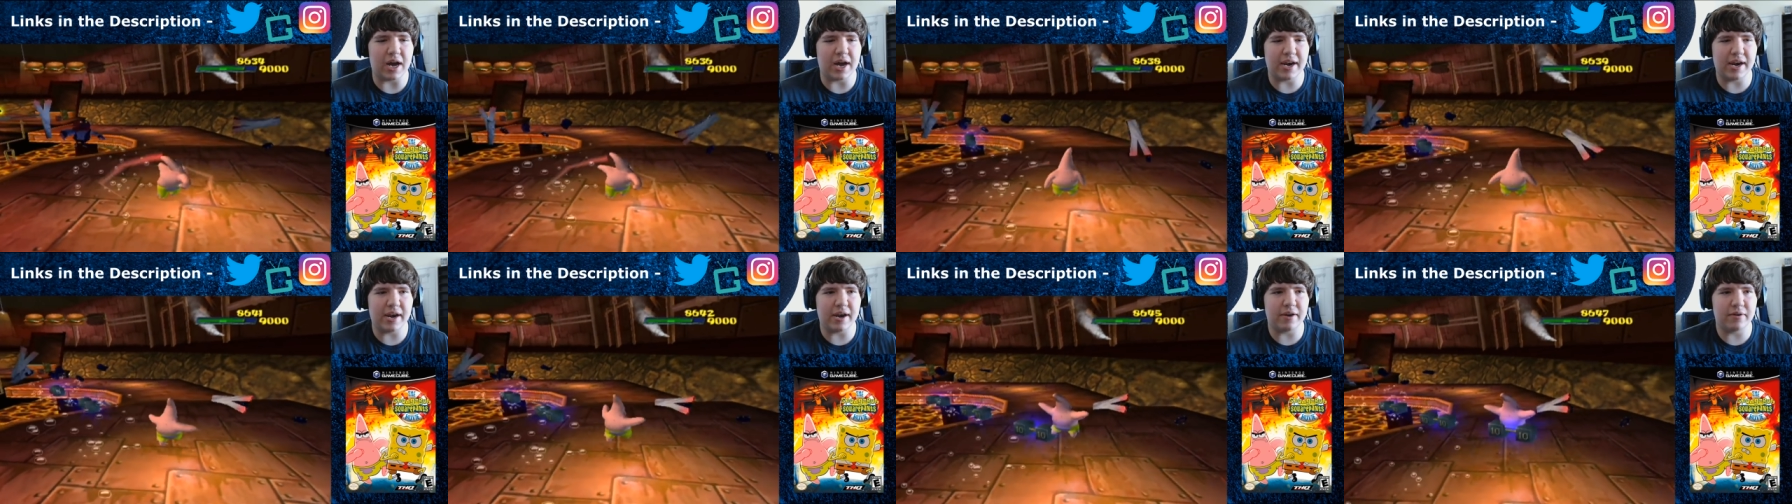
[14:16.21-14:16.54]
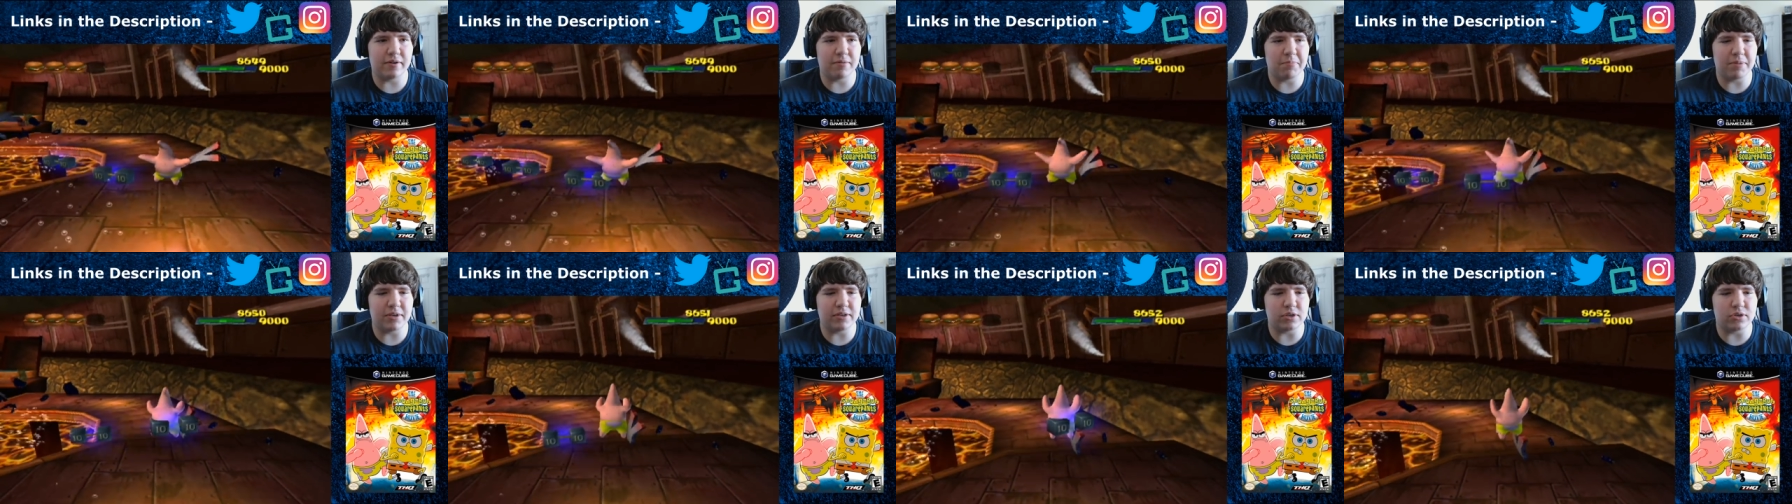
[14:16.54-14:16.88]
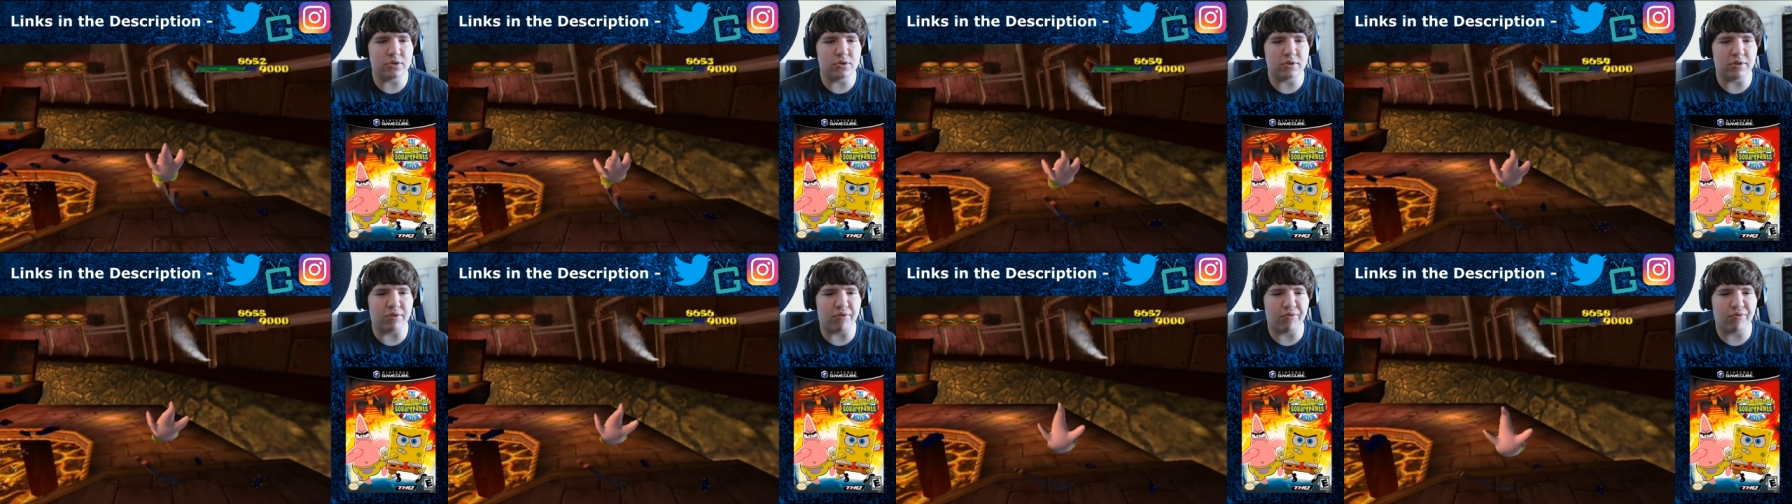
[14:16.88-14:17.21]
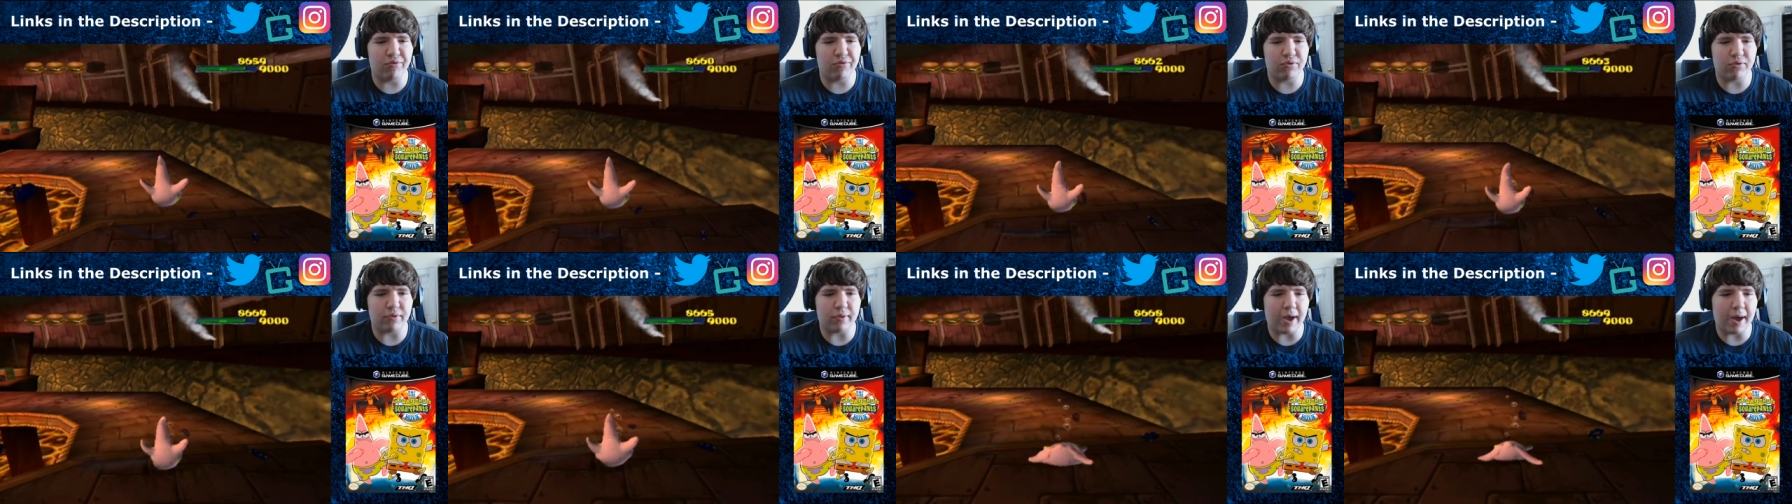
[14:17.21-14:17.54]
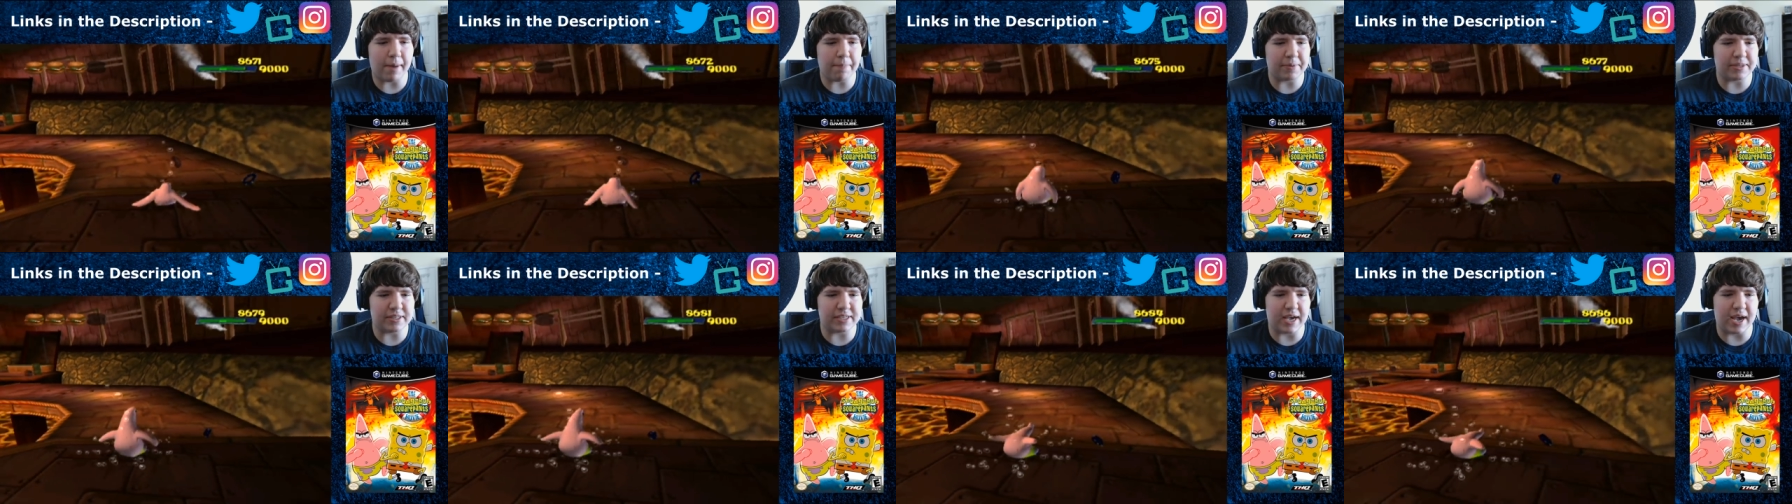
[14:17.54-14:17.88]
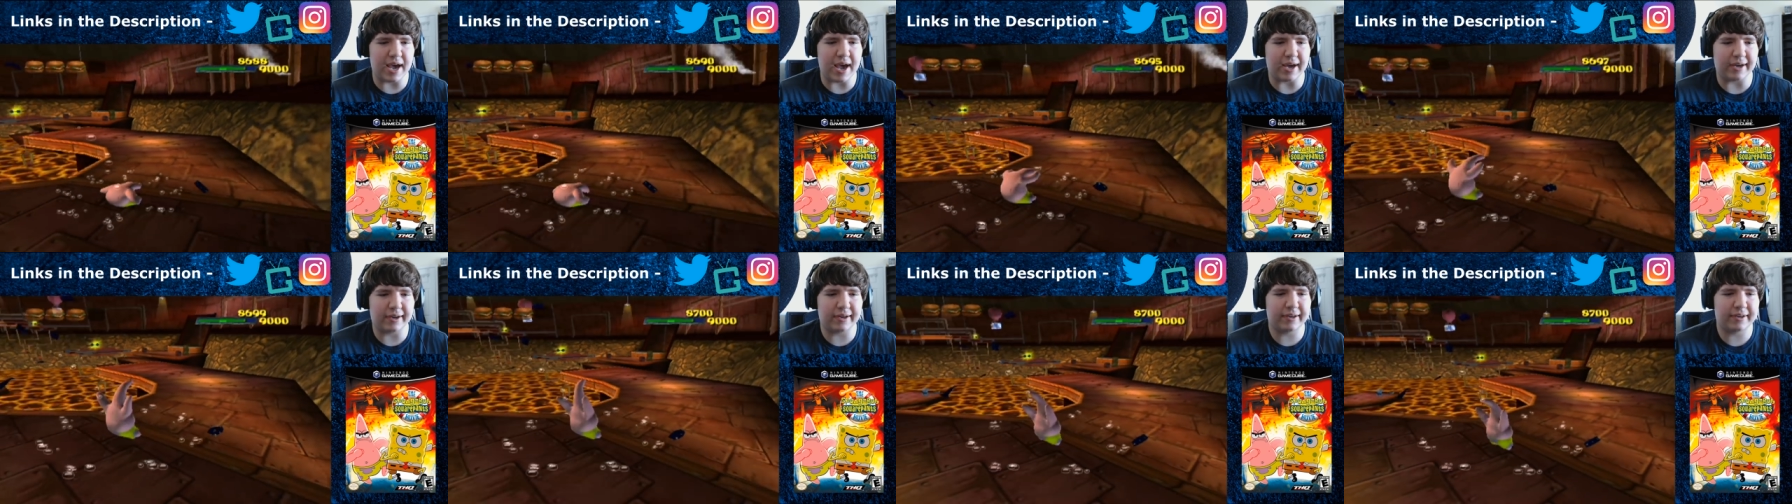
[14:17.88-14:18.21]
I didn't mean to do the flop
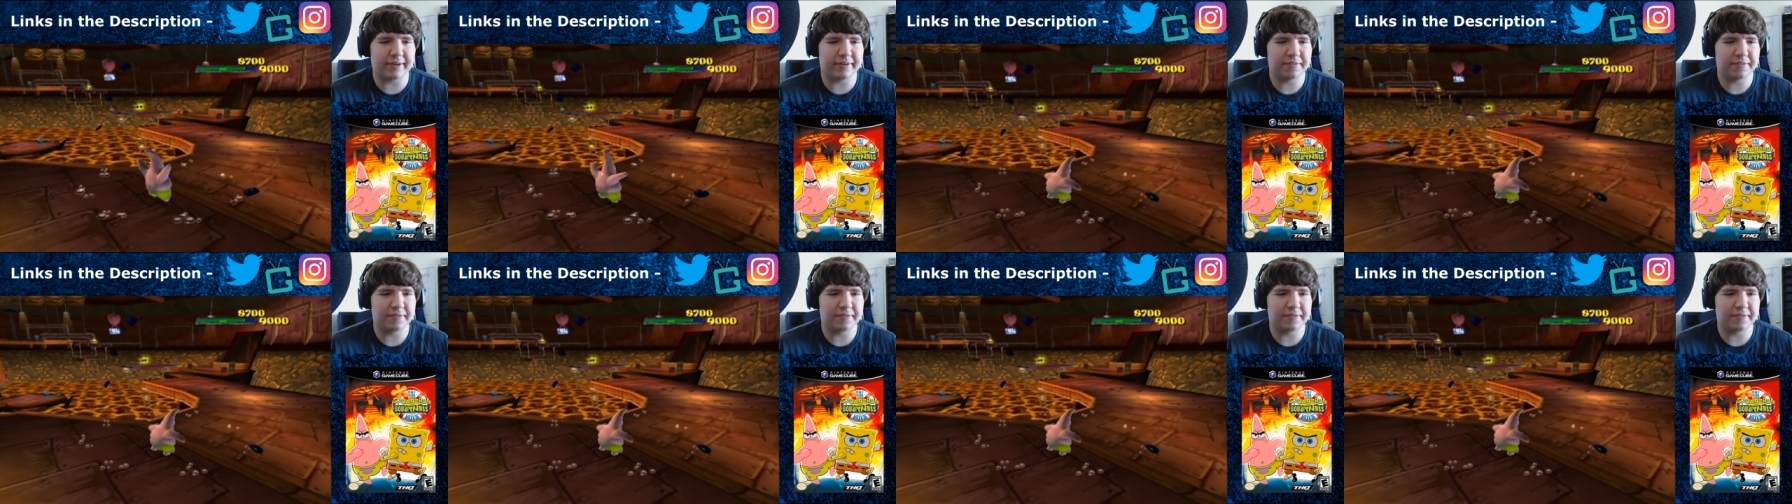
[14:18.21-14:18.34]
attack.